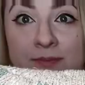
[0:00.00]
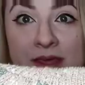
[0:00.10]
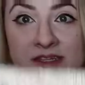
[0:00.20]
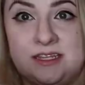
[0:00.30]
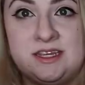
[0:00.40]

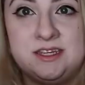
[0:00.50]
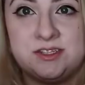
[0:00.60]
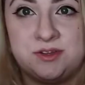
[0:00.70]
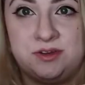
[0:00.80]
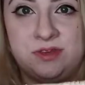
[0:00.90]
amazing,
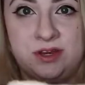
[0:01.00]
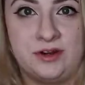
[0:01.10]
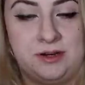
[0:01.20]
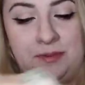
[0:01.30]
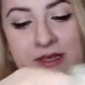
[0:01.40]
so I
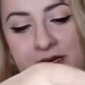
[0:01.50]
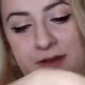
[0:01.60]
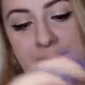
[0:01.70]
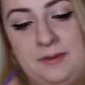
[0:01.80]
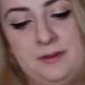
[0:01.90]
figured I'd pick it
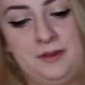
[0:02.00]
up